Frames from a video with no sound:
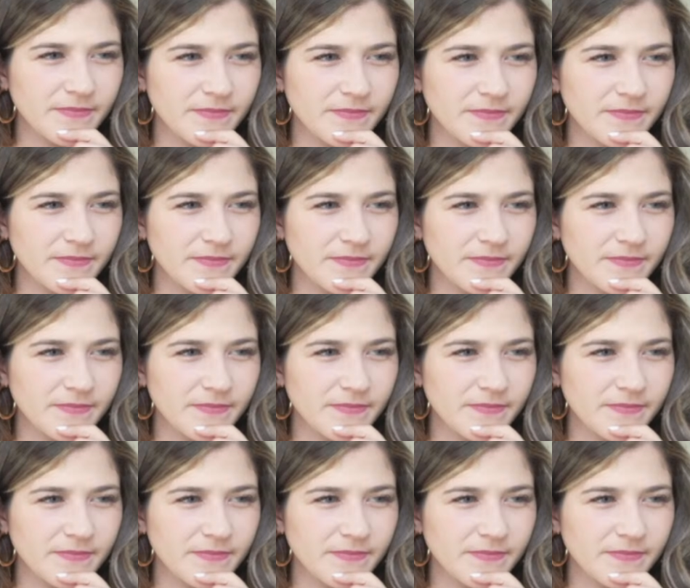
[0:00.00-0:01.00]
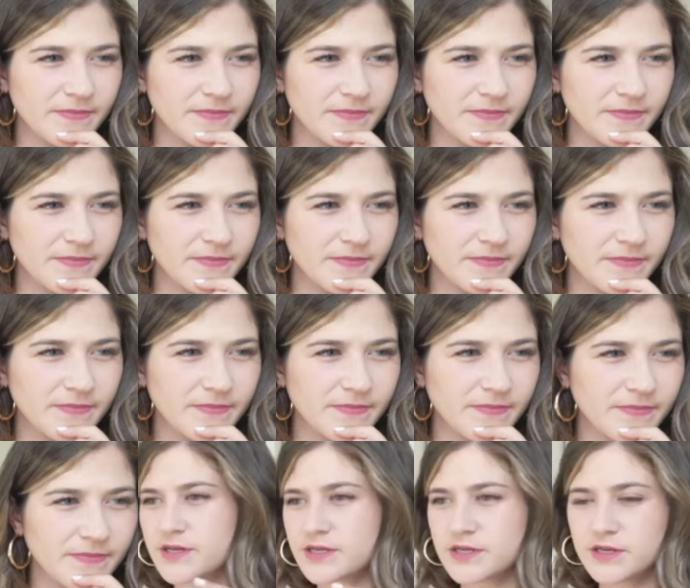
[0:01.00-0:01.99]
I can control it?
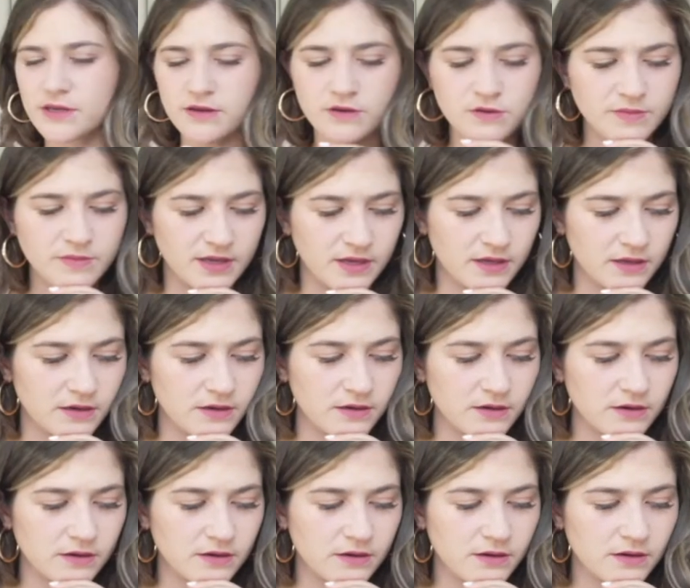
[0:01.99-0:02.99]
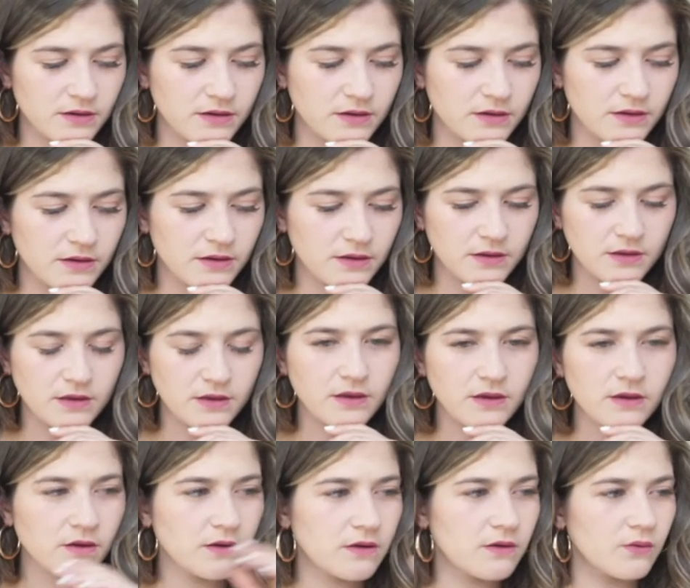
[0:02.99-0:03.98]
What do you mean?
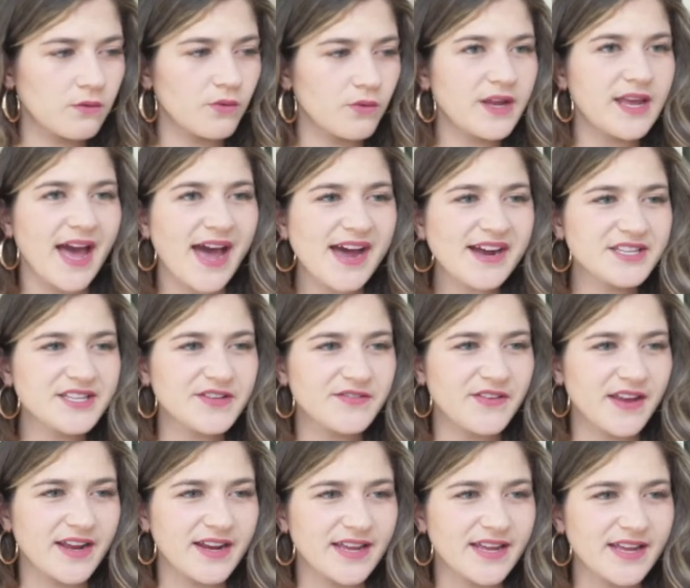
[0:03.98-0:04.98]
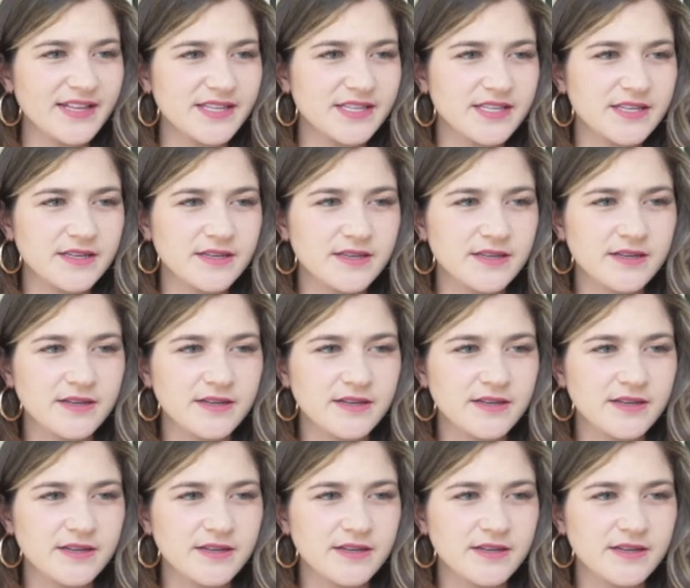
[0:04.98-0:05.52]
Reactivate it.